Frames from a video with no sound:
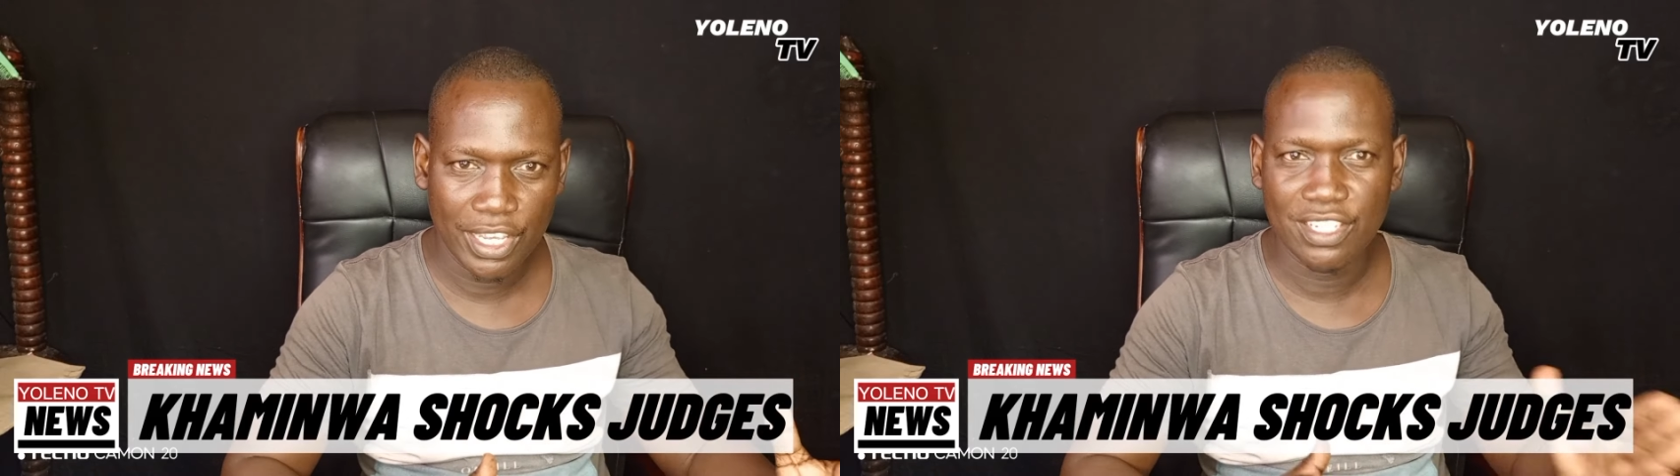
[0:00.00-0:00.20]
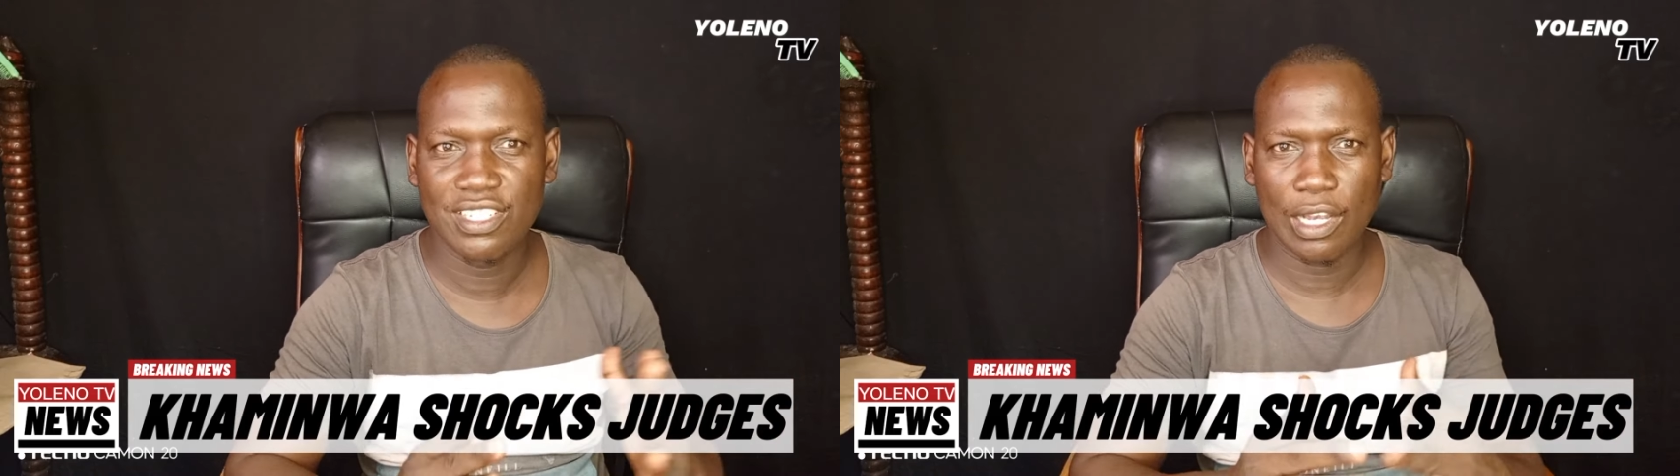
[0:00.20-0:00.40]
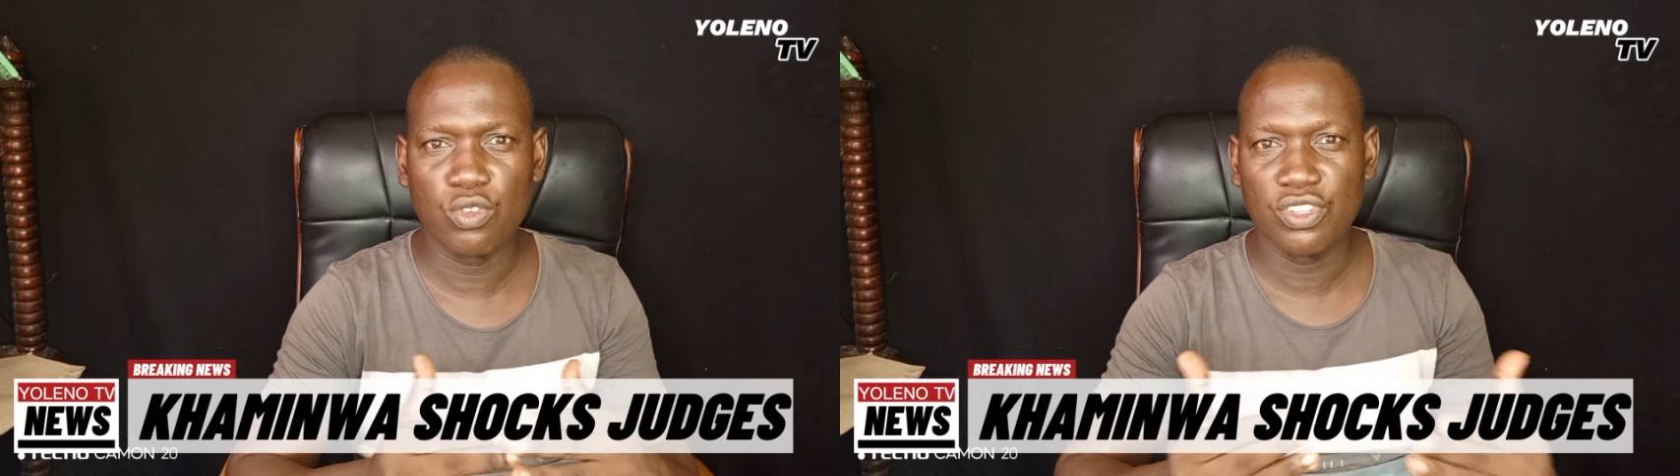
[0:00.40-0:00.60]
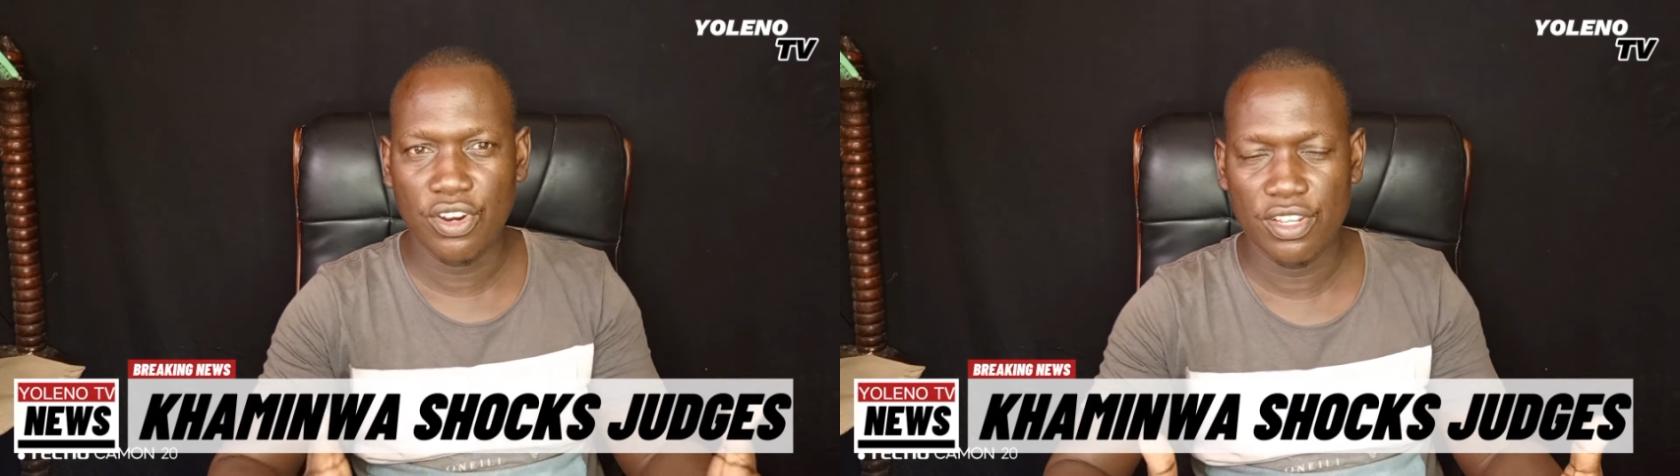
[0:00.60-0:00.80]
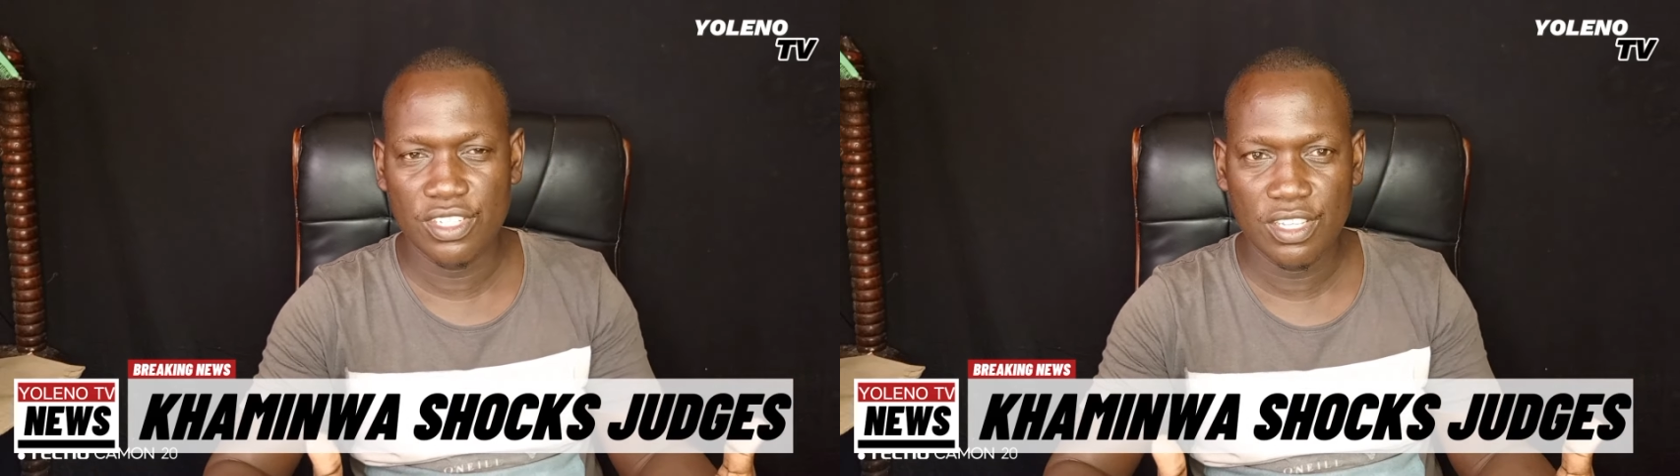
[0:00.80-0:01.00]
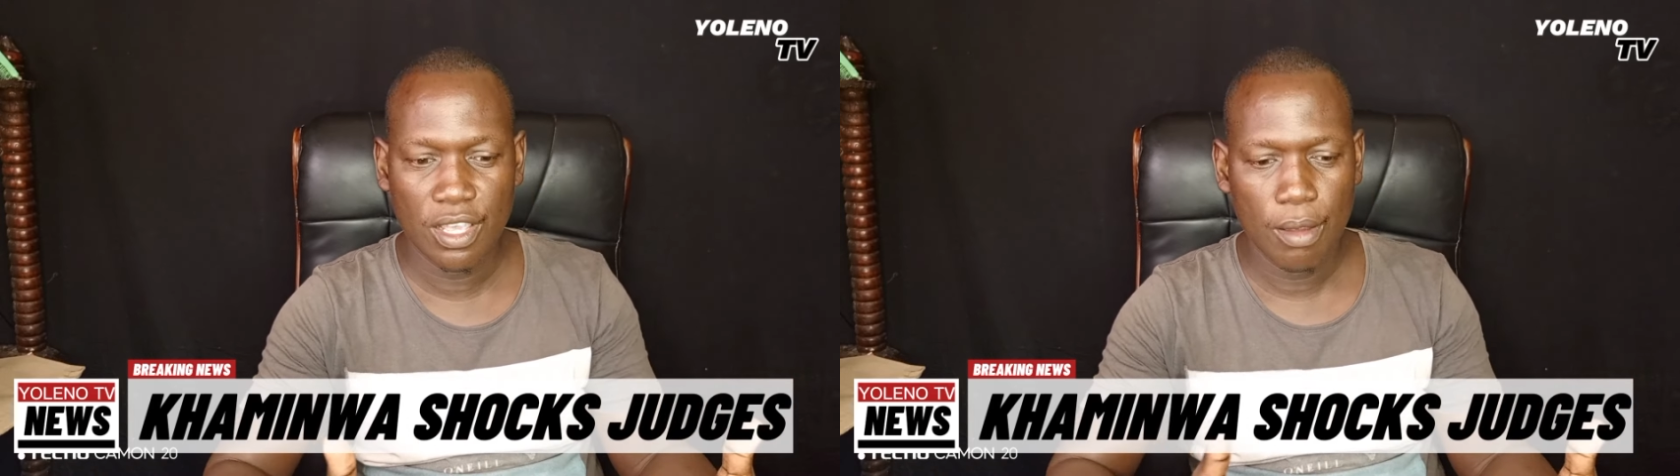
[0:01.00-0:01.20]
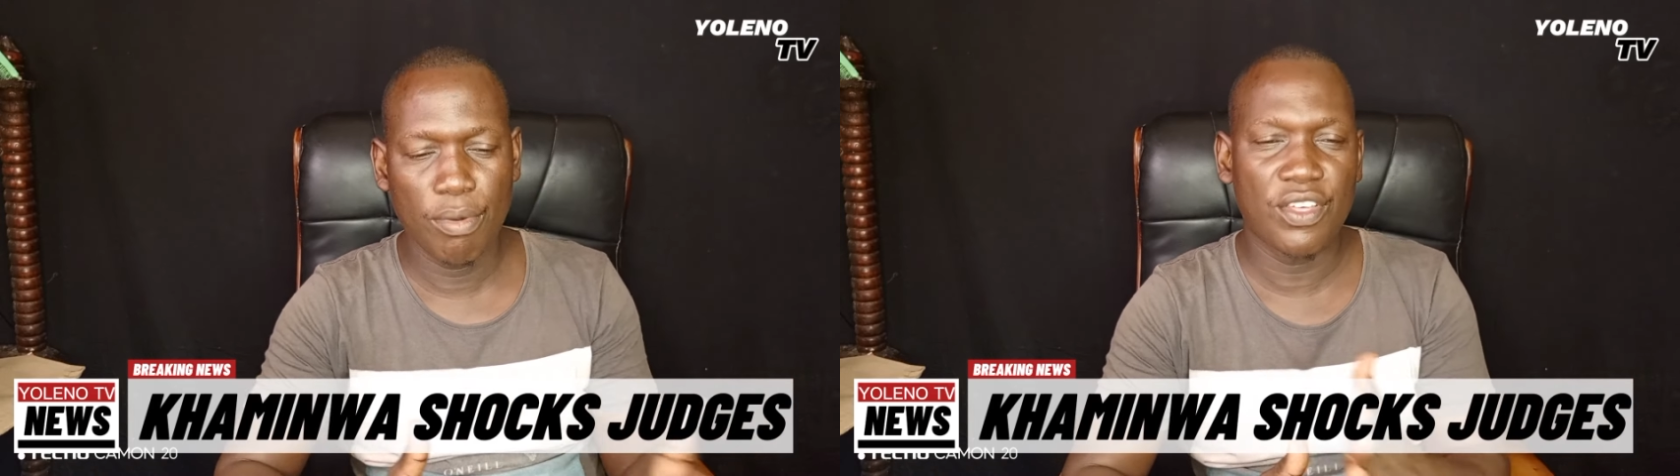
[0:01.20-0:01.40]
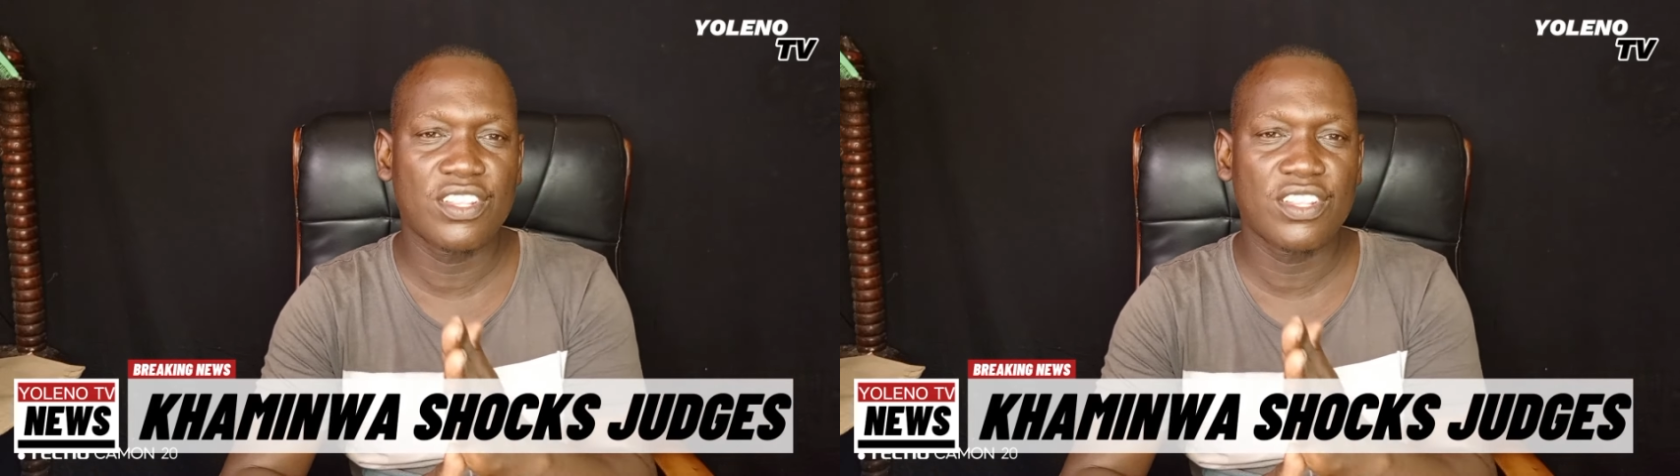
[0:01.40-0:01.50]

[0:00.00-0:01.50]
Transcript: It sounds crazy, but